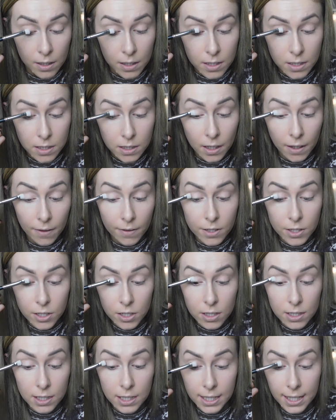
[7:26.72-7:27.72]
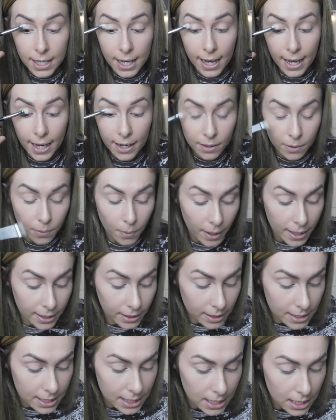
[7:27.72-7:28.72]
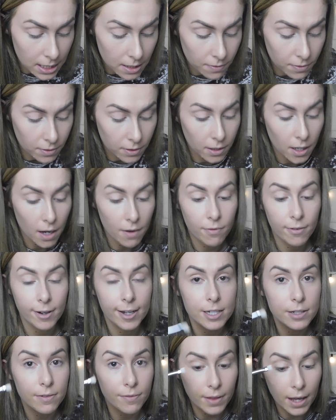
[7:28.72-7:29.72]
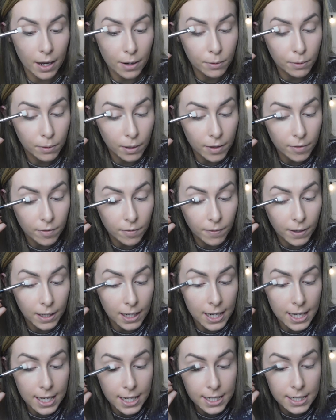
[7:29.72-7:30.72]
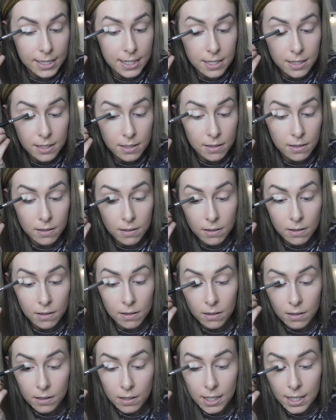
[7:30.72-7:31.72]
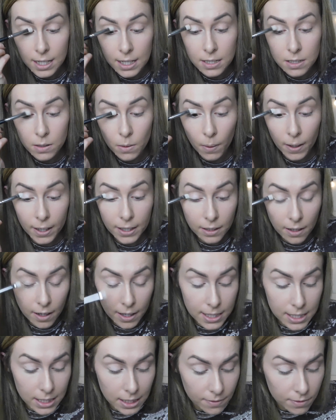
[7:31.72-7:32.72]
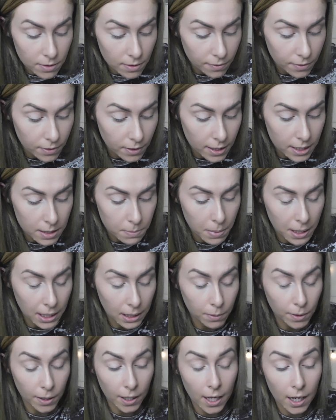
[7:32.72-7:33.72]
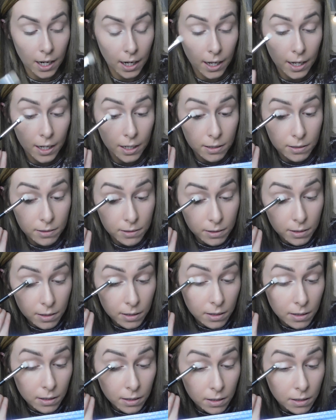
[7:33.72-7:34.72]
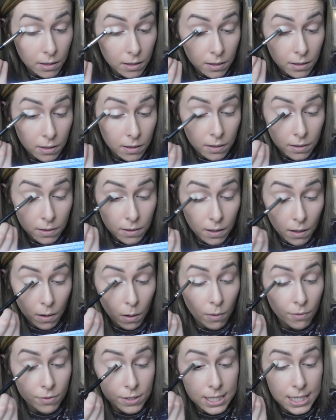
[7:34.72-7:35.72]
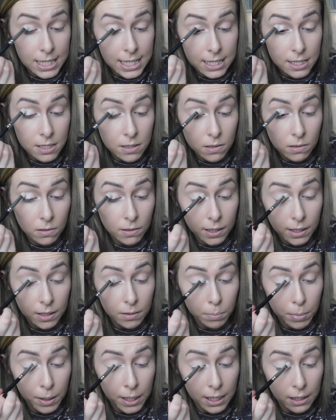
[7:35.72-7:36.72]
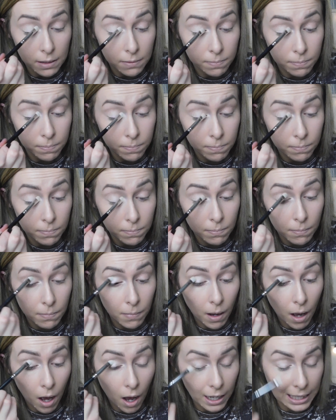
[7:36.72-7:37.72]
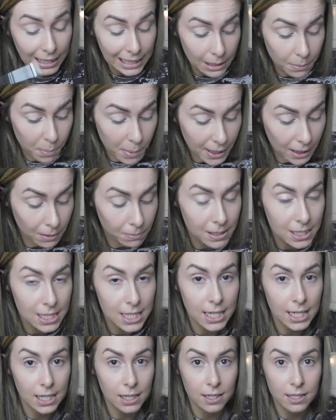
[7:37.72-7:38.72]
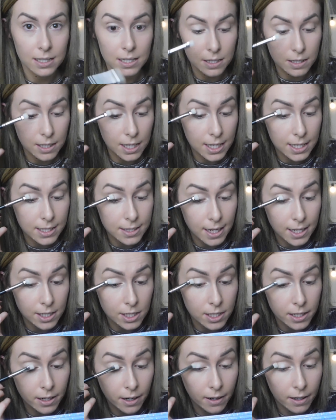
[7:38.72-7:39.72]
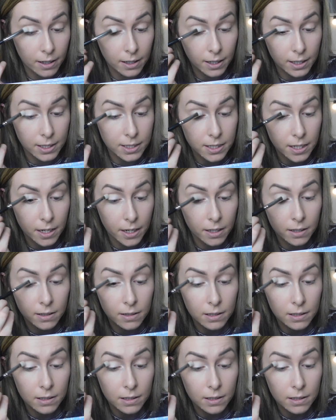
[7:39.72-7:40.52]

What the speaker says: So I should get quite a nice even coverage of that all over my lid. It is quite nice. Gives off a nice pigment colour. Obviously it's not going to be highly pigmented because it is actually a highlighter.